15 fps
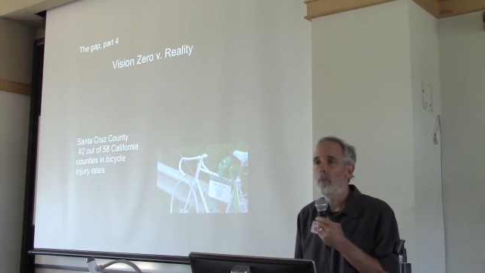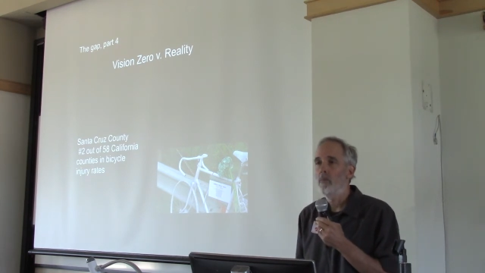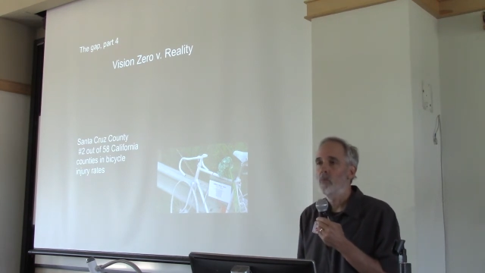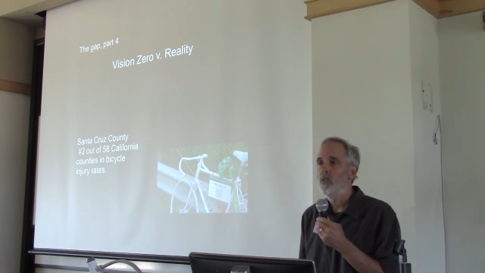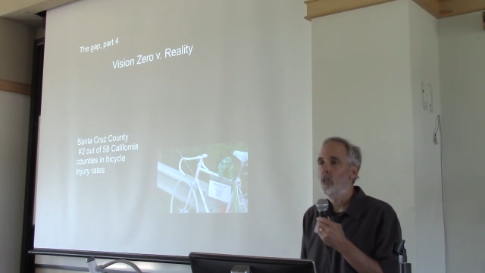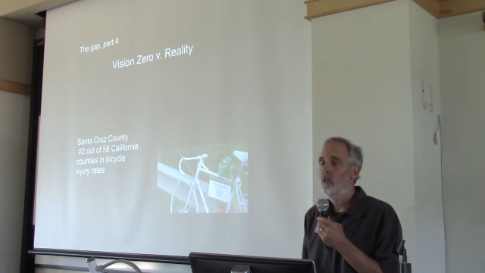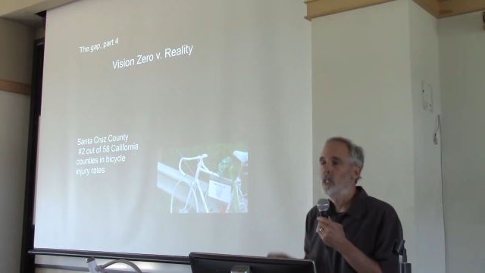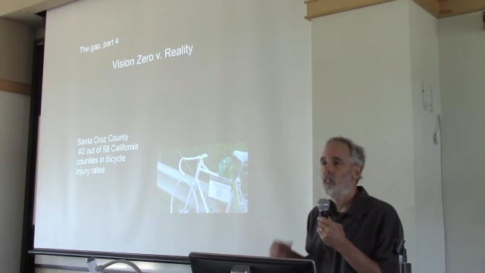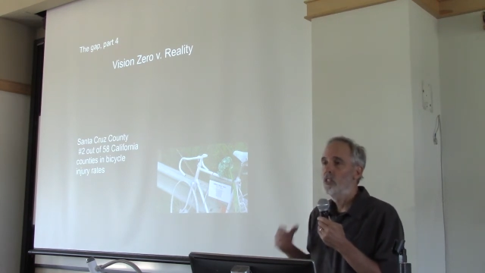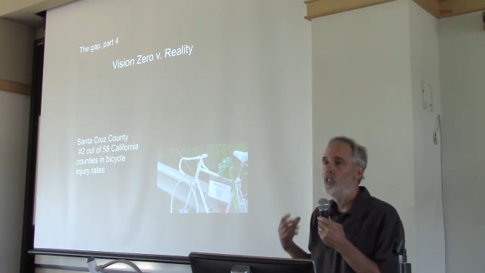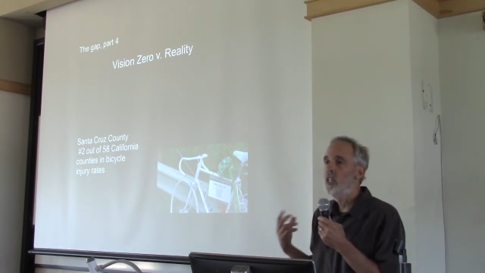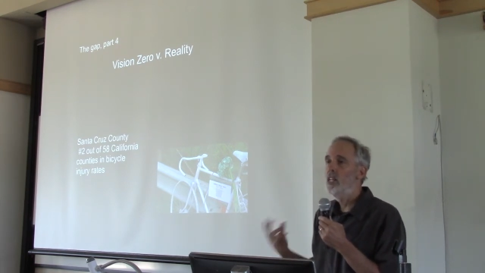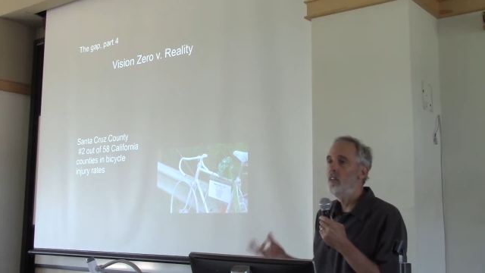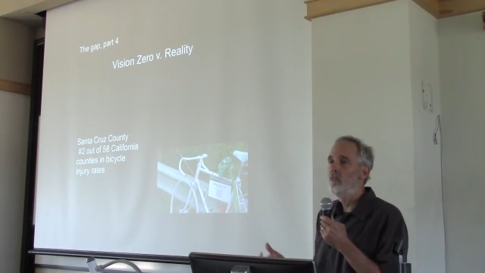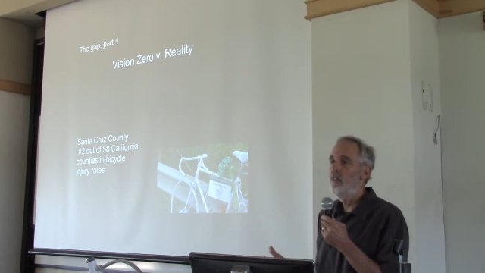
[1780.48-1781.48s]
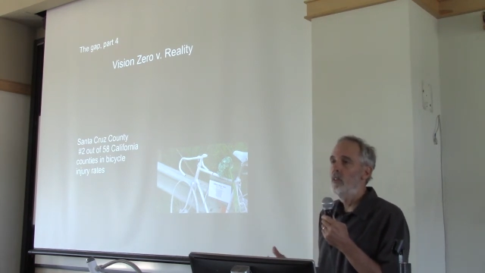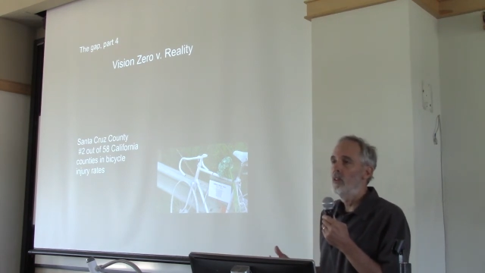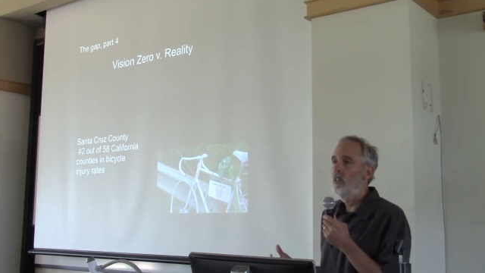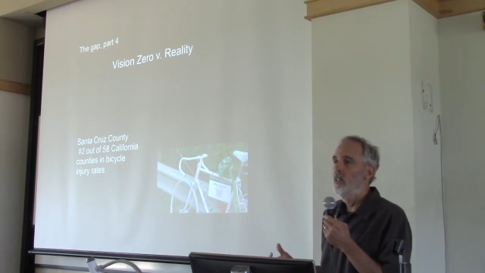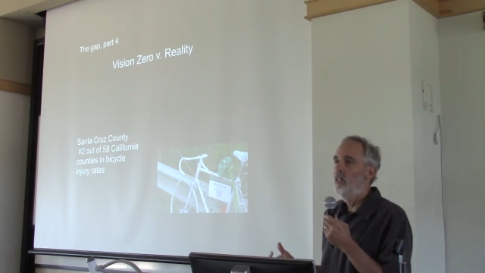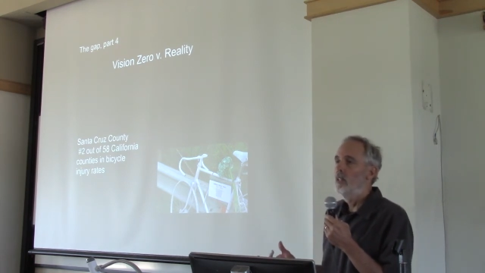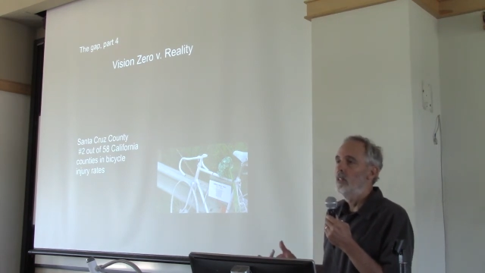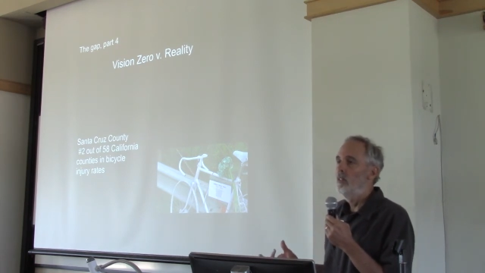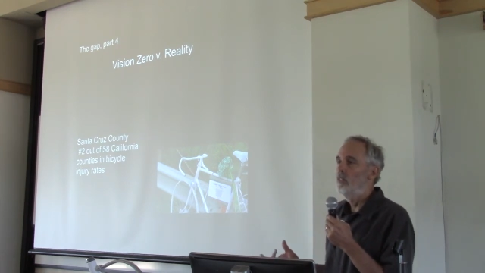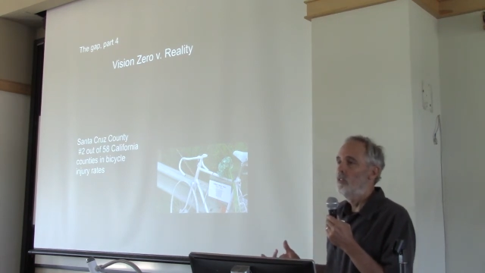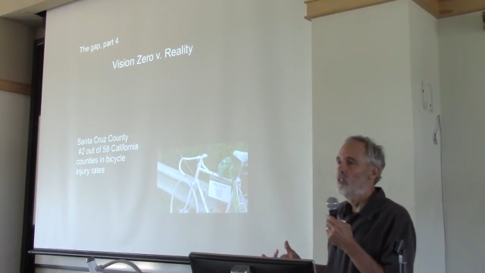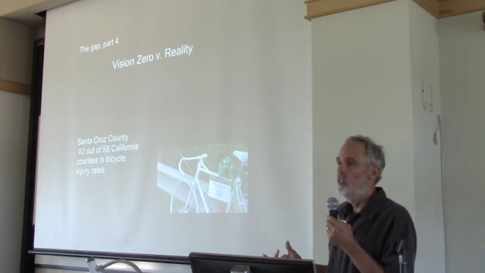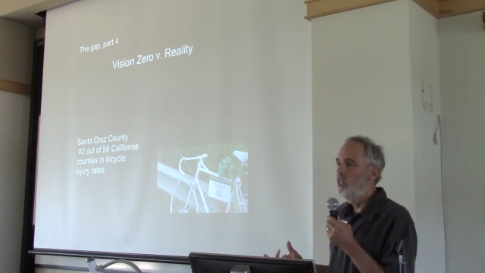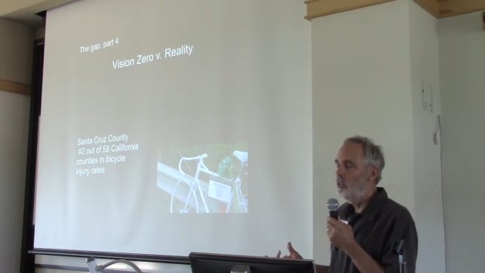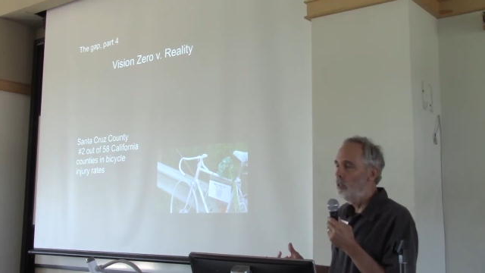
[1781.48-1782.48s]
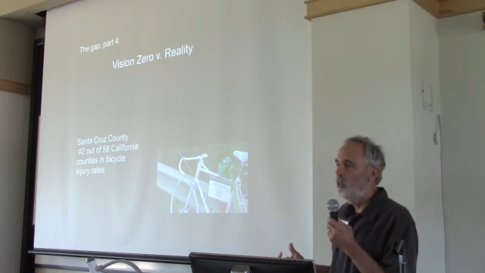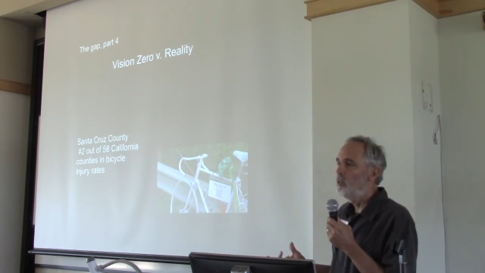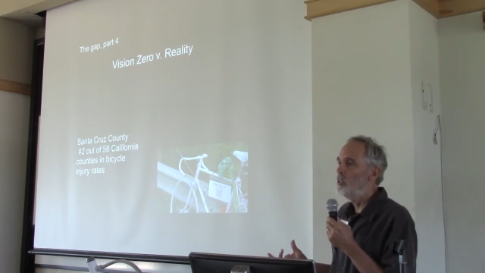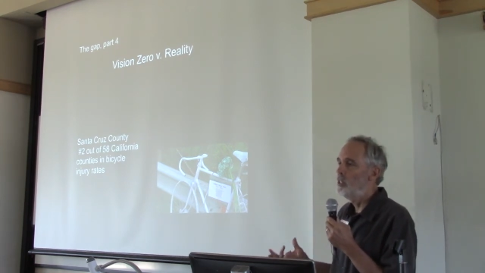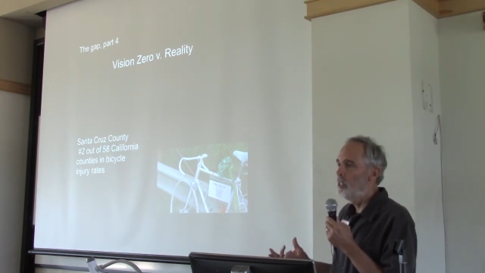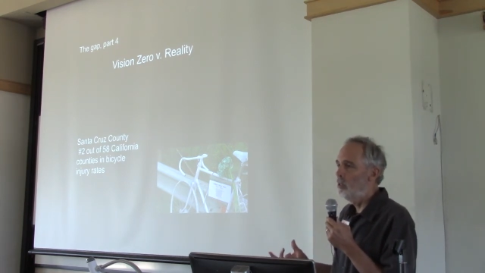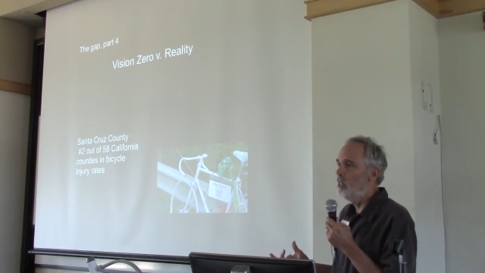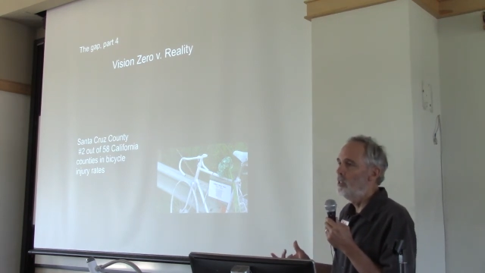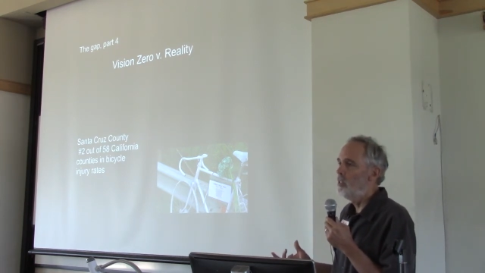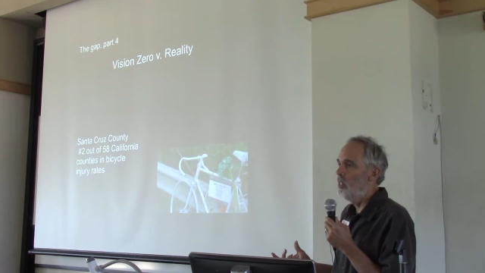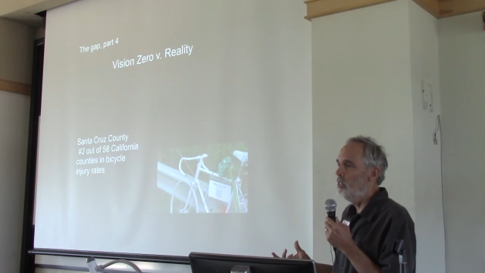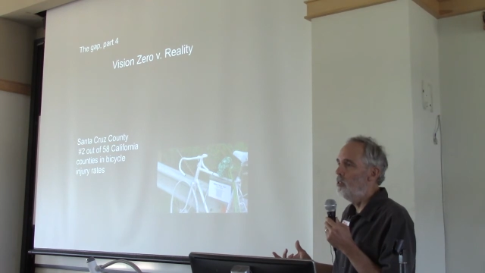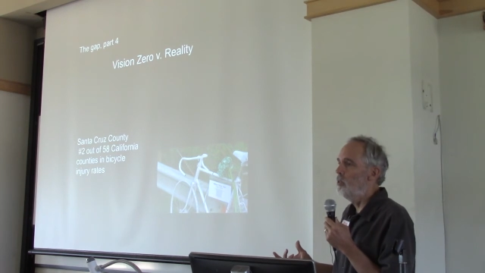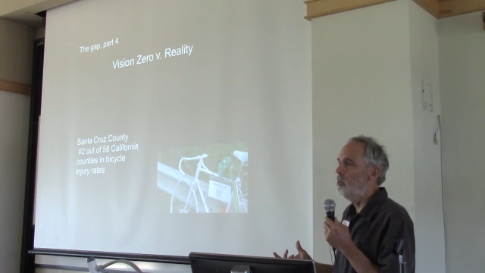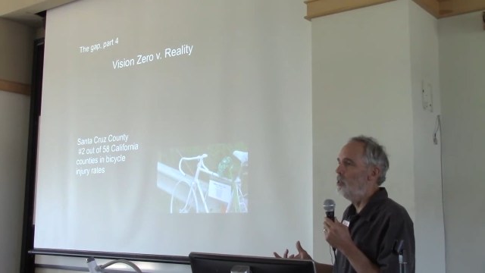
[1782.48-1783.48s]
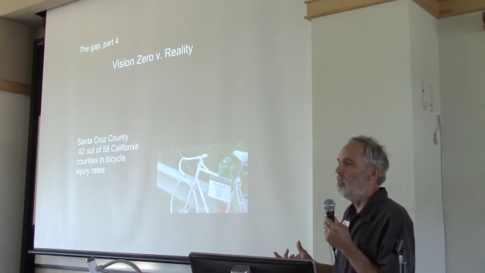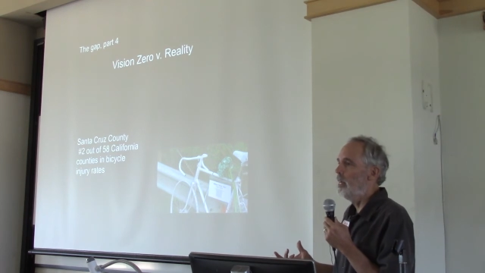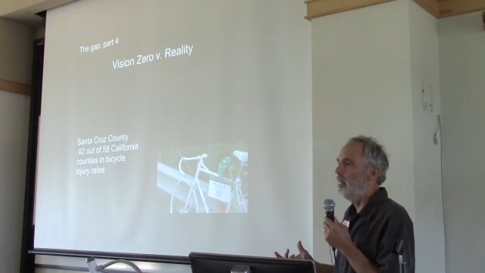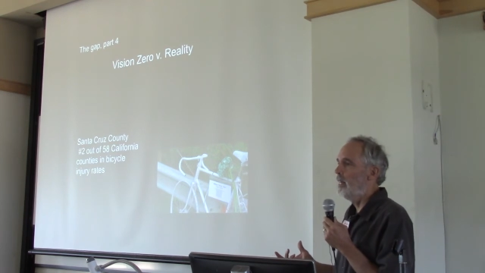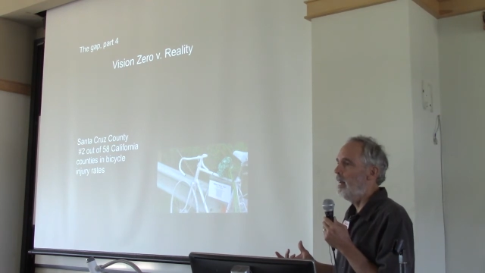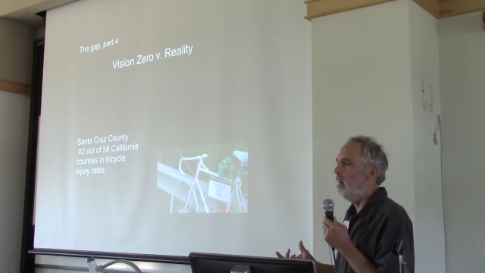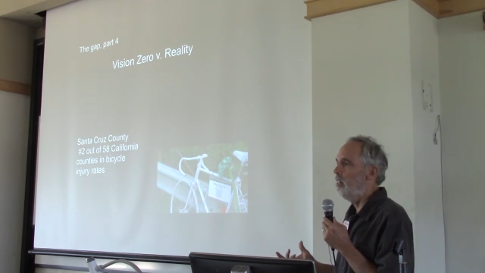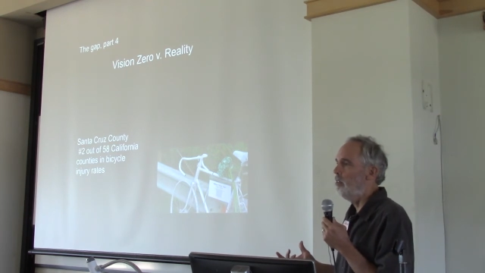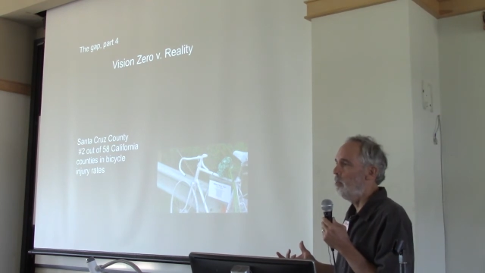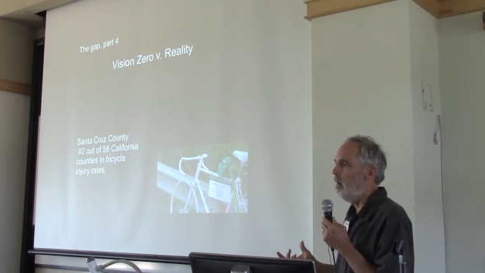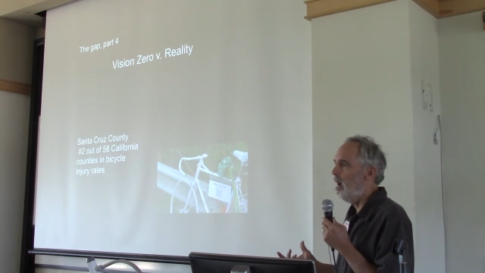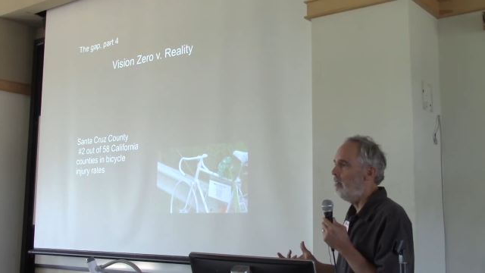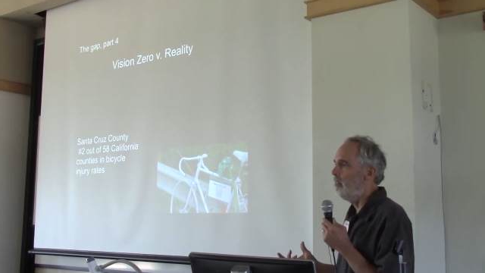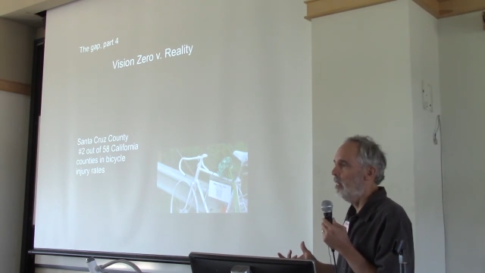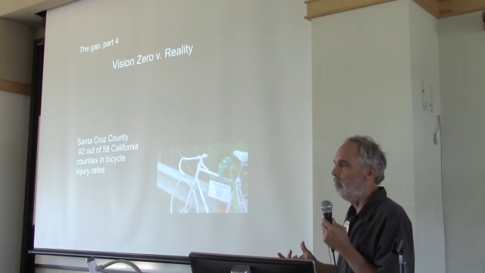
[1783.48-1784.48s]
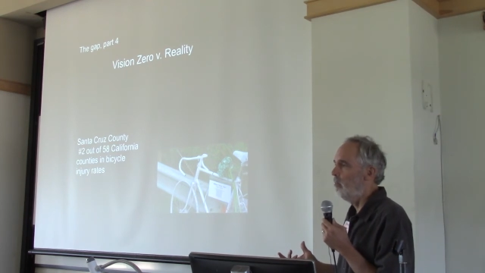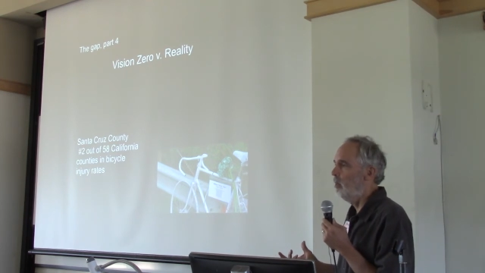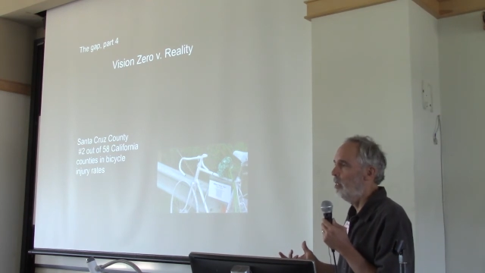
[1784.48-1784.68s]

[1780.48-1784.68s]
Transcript: achieve zero serious injuries on account of traffic,